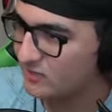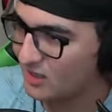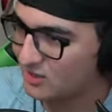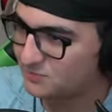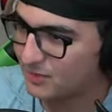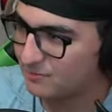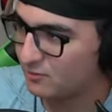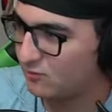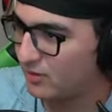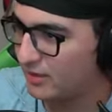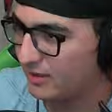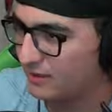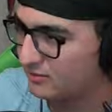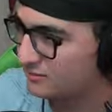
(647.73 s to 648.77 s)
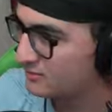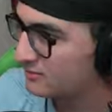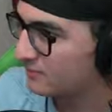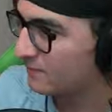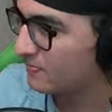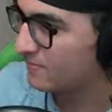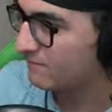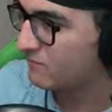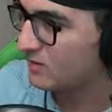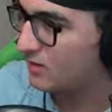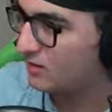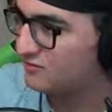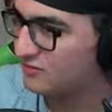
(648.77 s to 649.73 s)
That's probably why
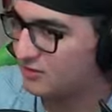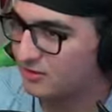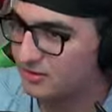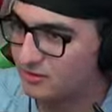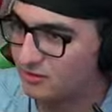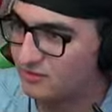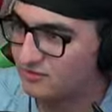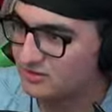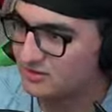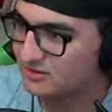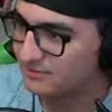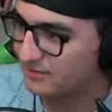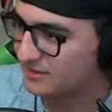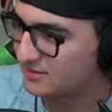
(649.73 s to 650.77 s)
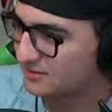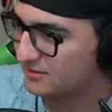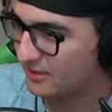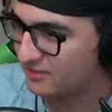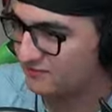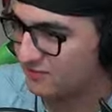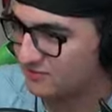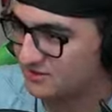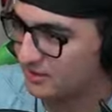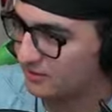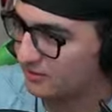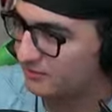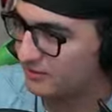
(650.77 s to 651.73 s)
all of our all of our teammates are kind of
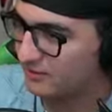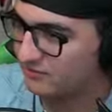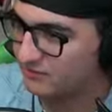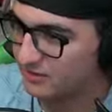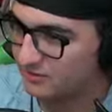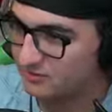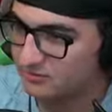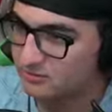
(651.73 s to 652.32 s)
upset about everything.